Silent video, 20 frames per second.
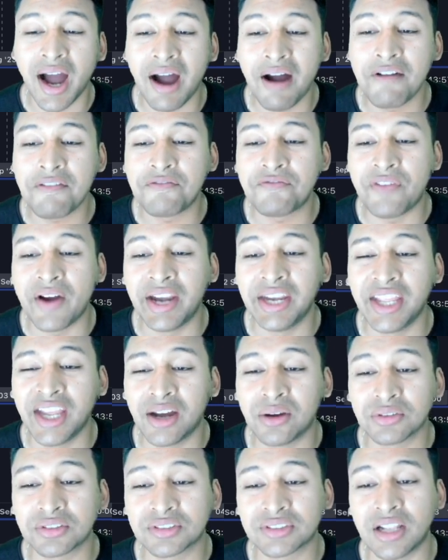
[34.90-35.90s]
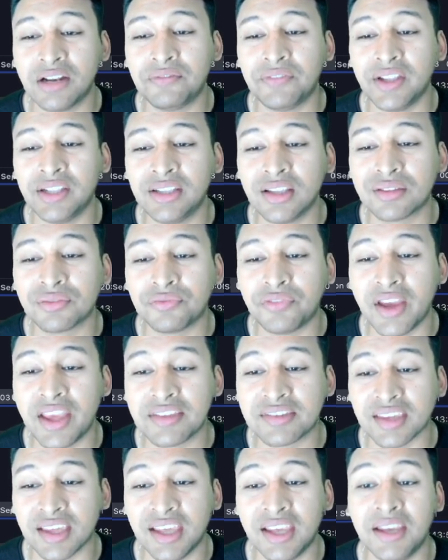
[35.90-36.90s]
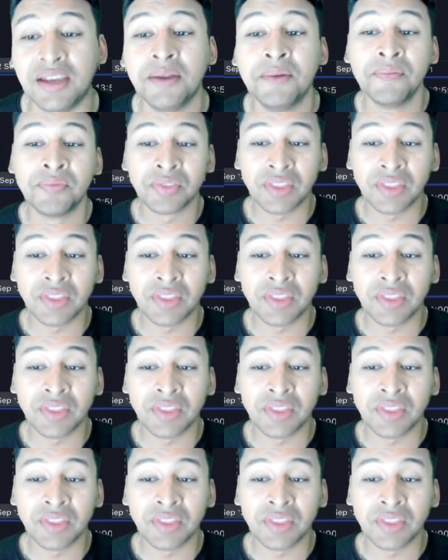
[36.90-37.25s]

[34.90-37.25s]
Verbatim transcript: are finding ourselves in this phase E.